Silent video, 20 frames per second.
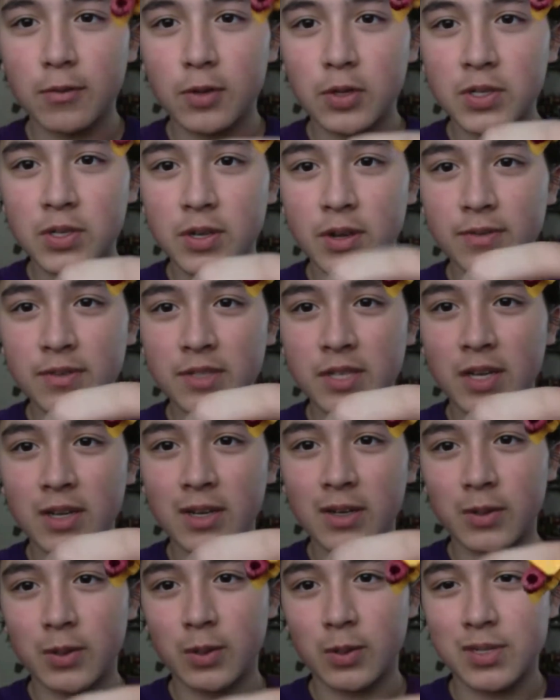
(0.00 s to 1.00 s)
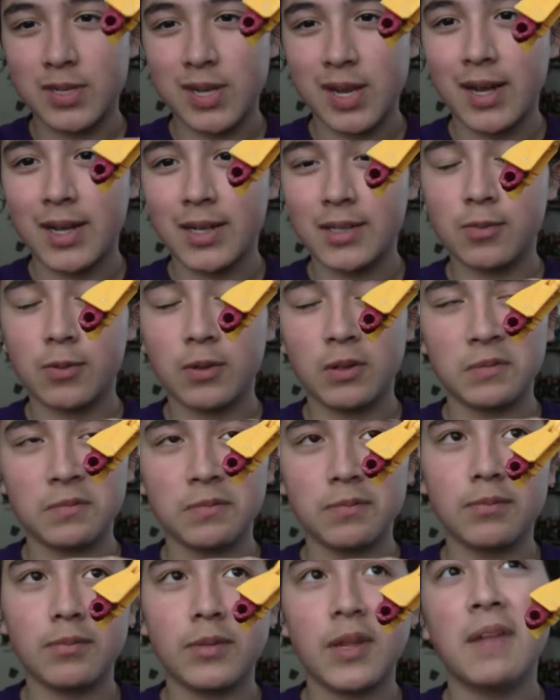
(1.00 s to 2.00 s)
stuff sitting on their sides.
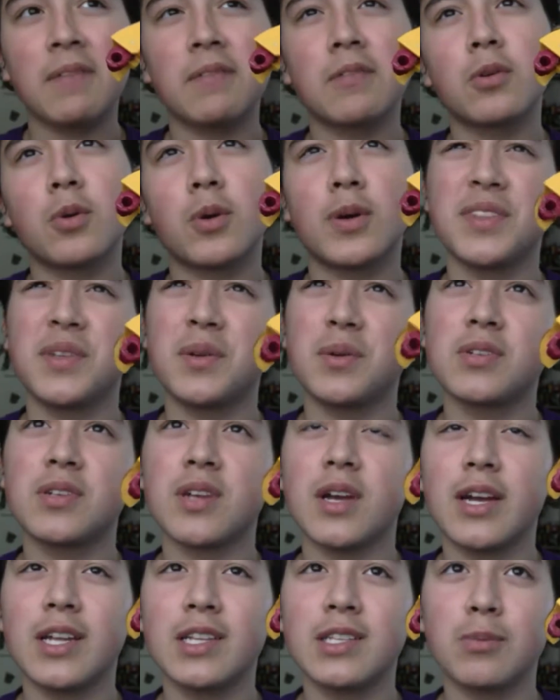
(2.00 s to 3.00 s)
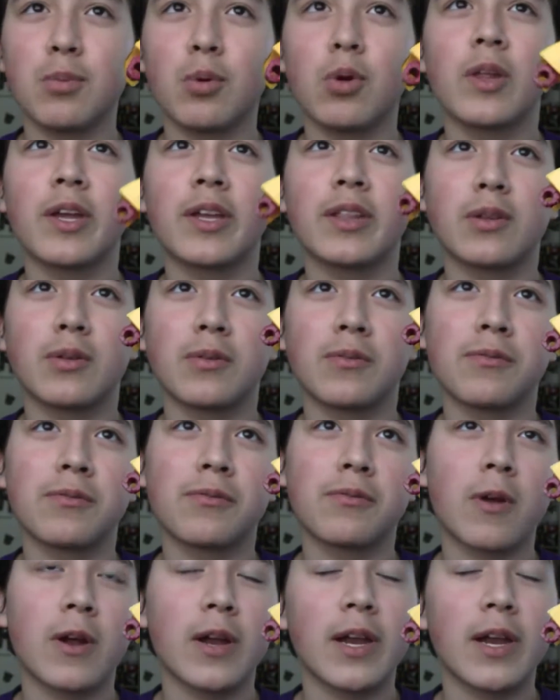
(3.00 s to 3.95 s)
Well, not quite their sides, more like their front.